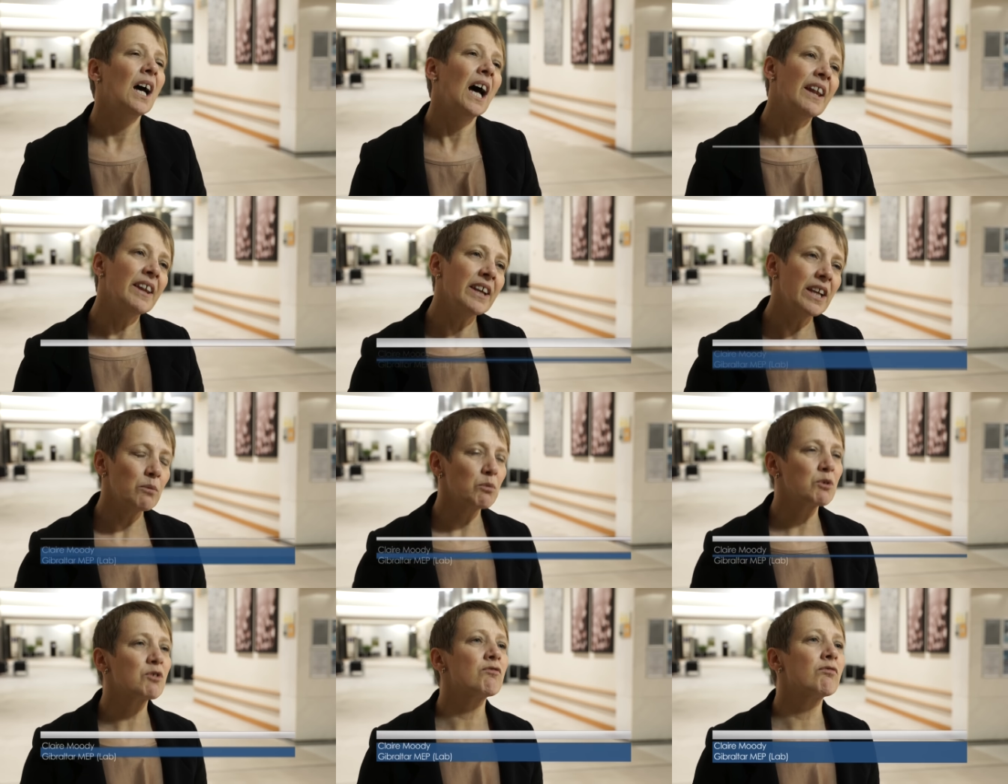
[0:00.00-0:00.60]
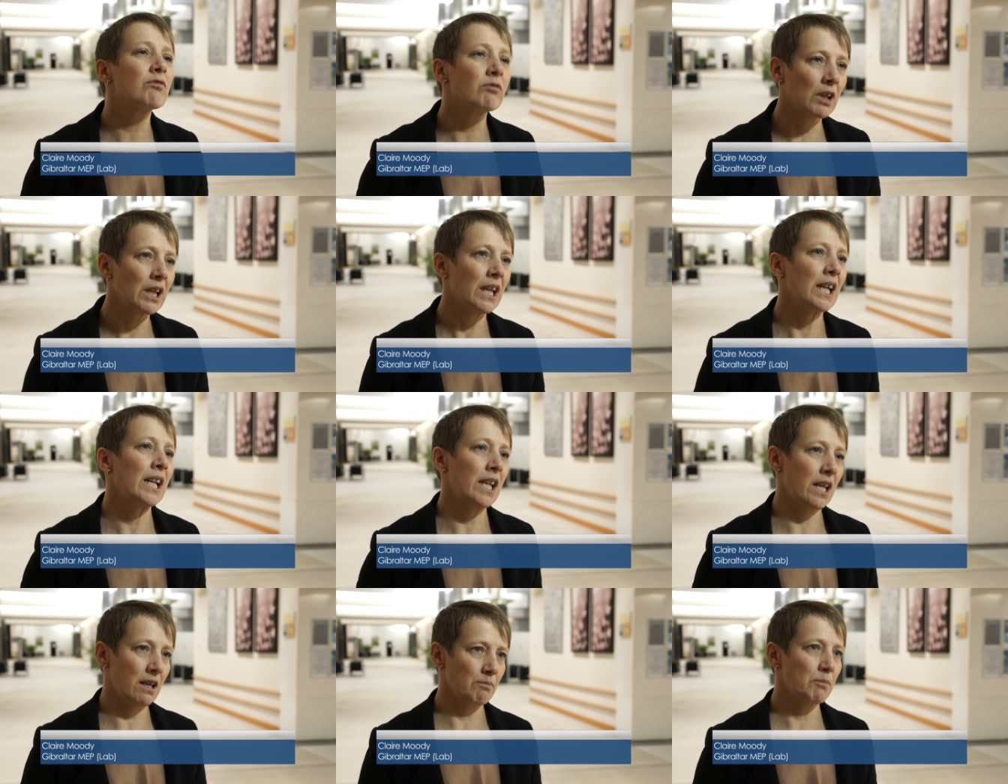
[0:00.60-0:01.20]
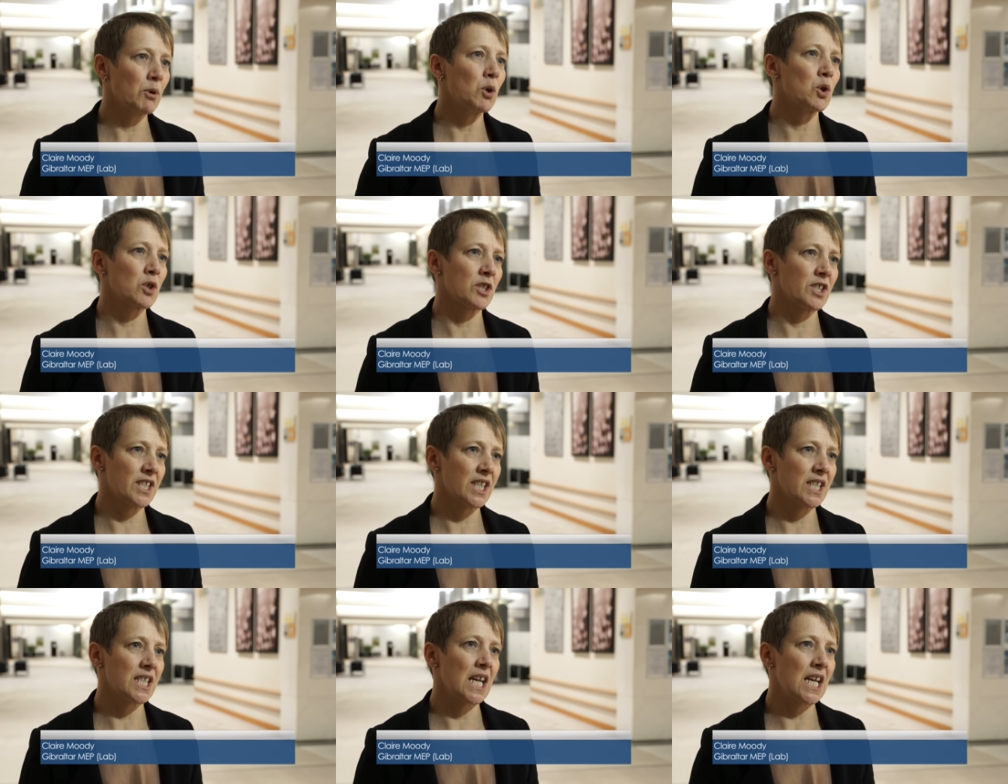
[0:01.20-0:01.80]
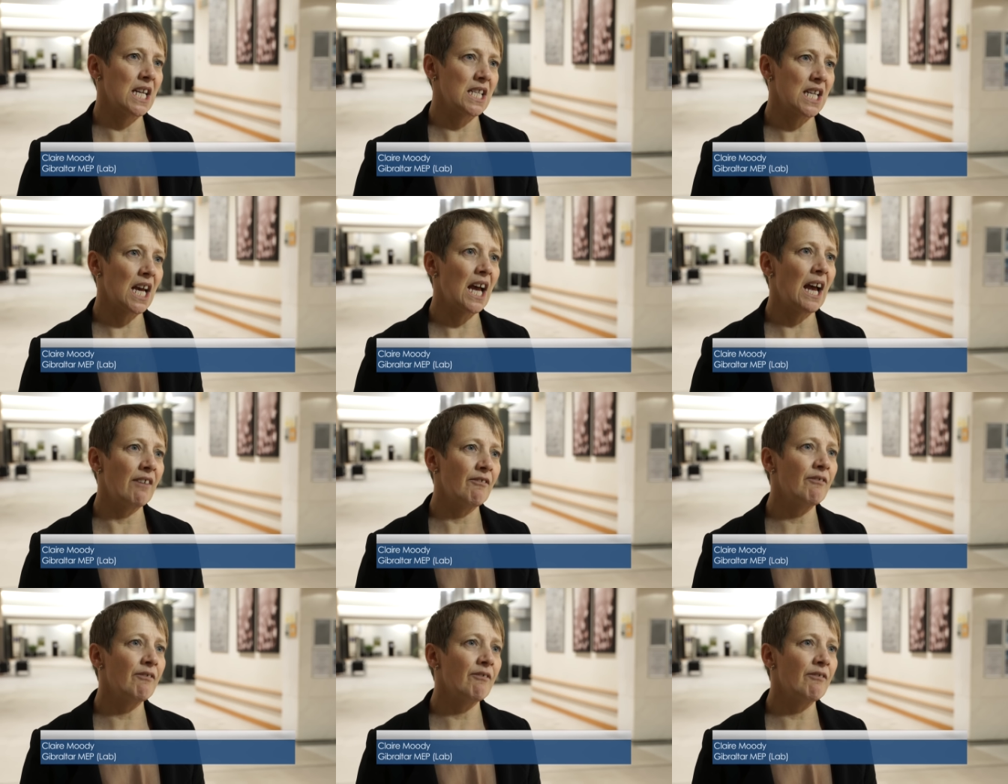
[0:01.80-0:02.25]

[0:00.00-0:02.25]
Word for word: I think it was really important today to have